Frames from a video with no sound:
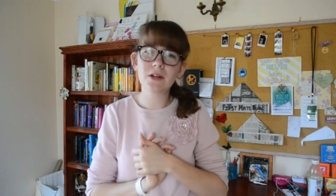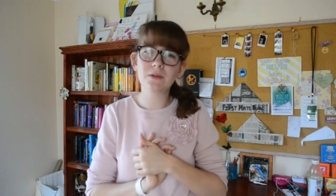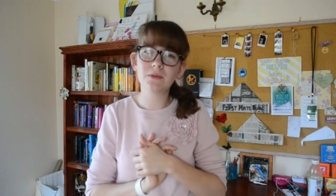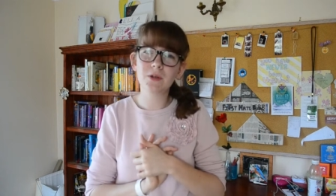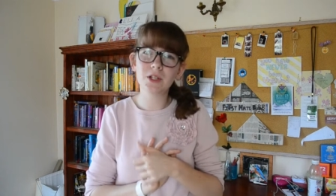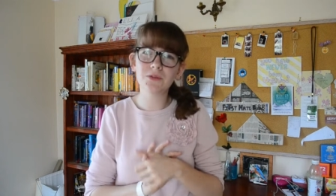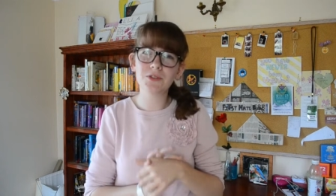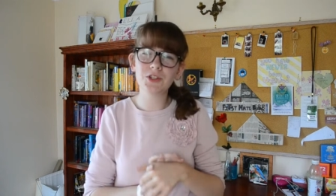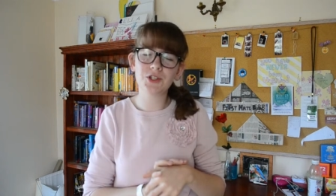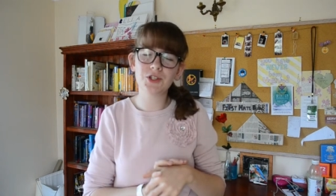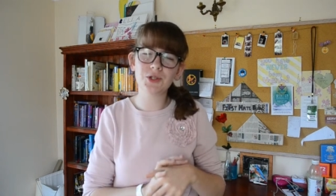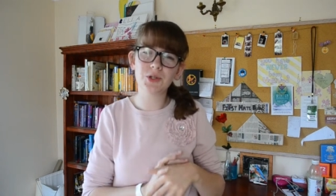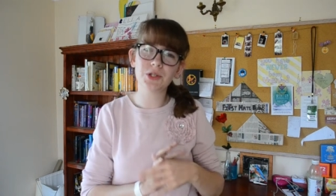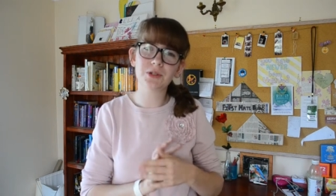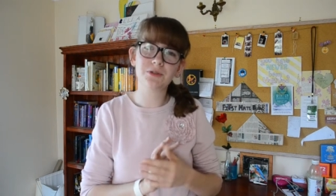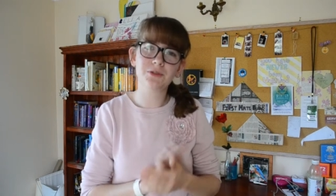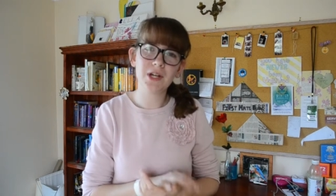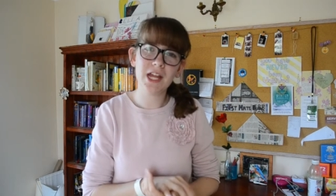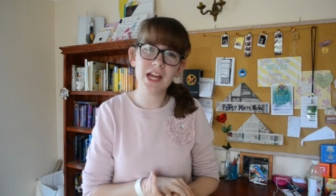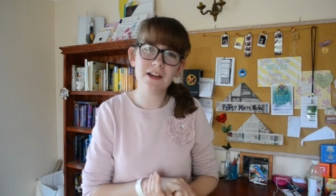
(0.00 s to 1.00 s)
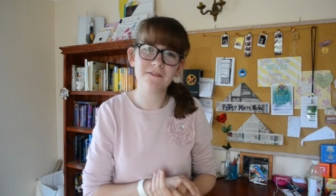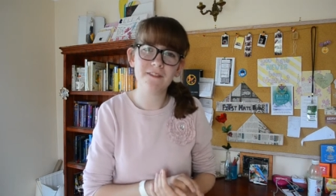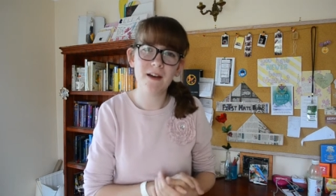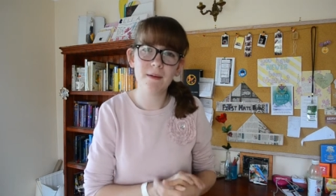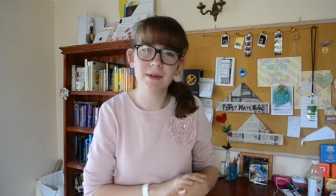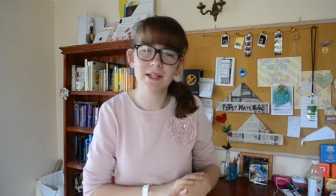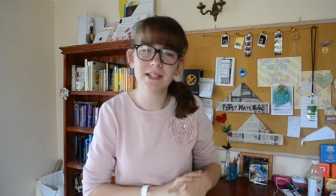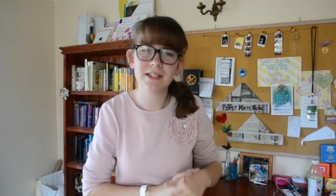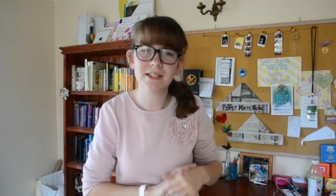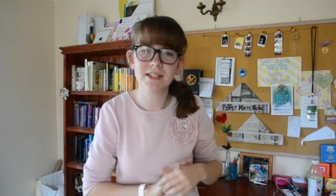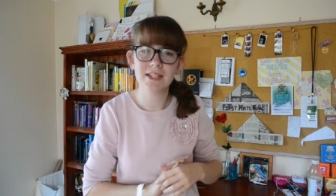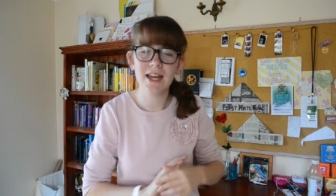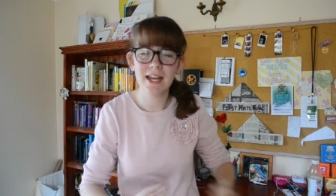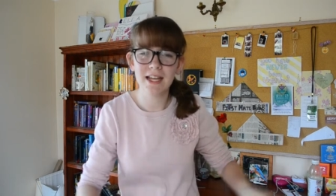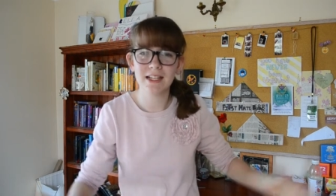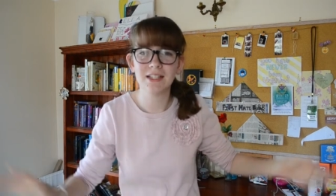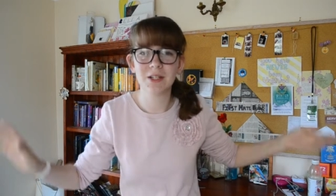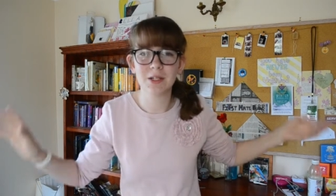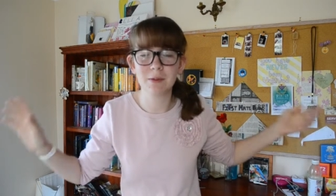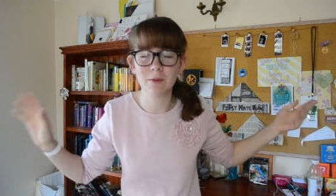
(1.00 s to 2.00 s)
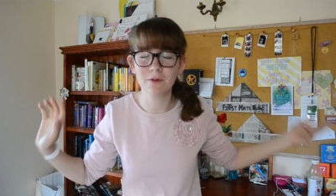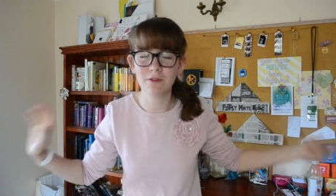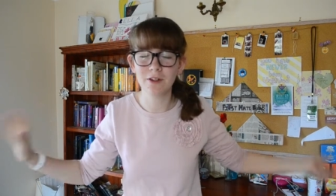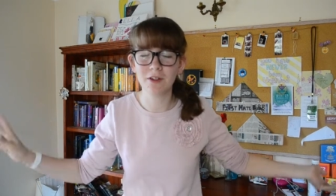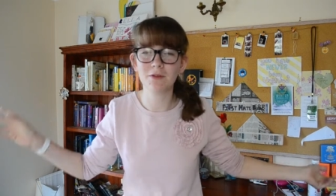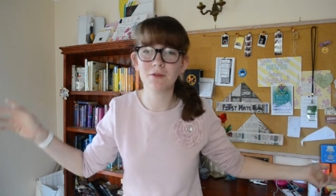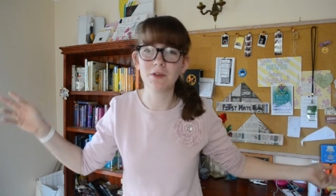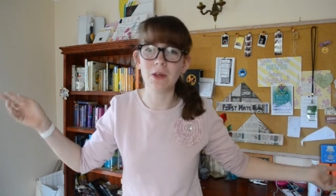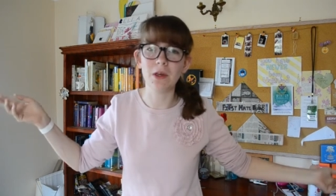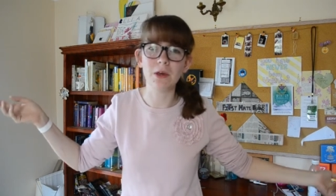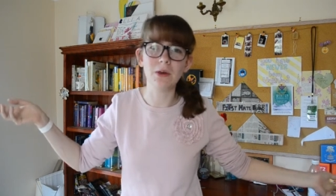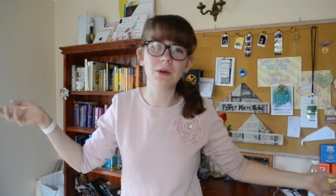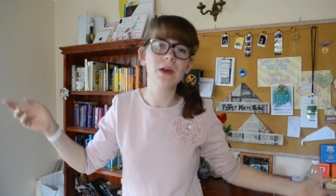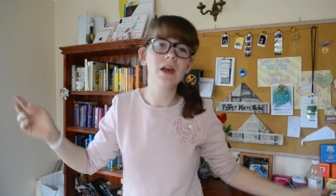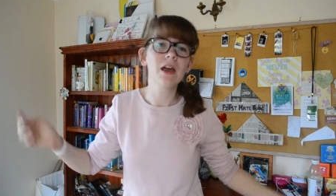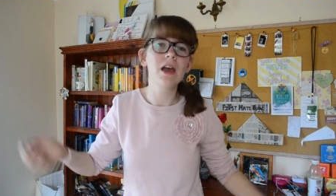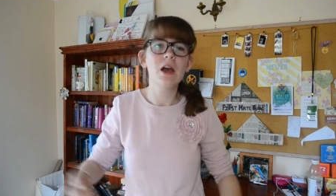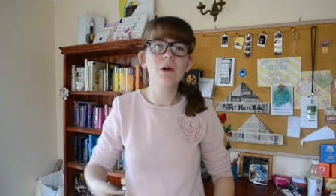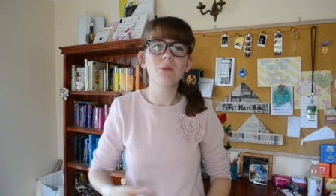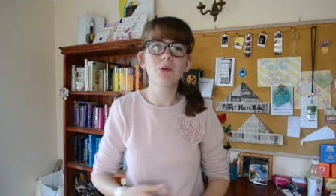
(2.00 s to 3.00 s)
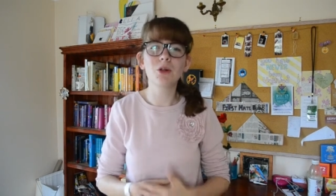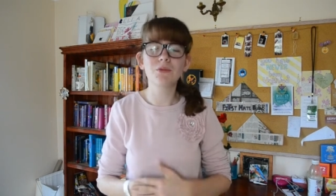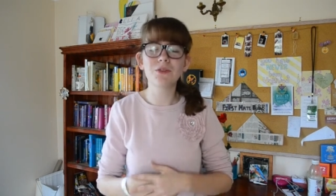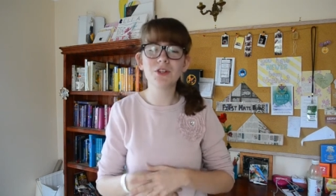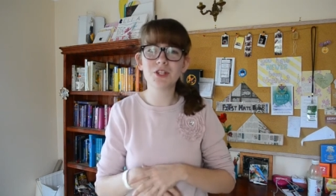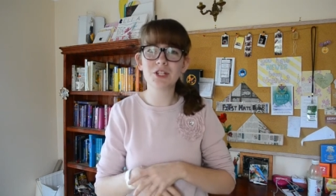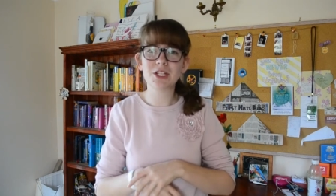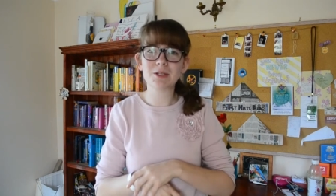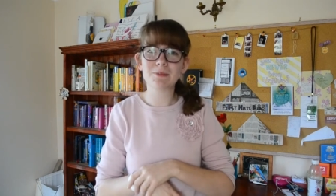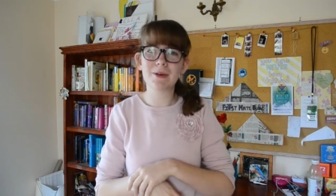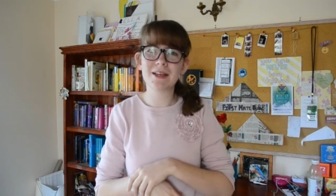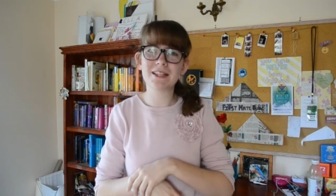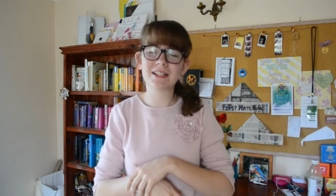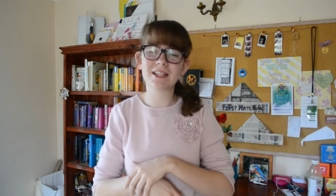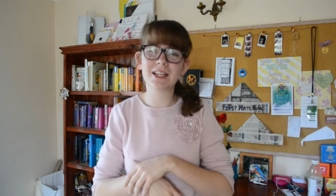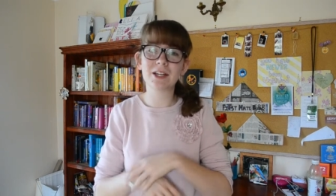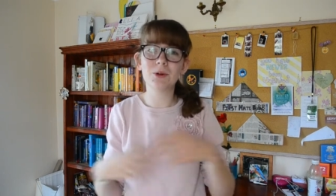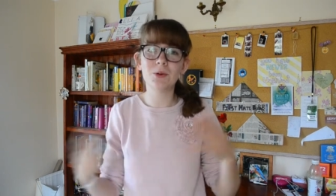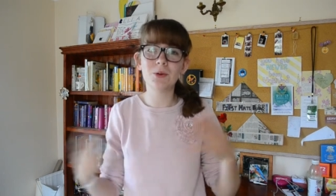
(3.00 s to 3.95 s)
of World Vision or the forty hour famine, today is going to be fun for you. World Vision is basically an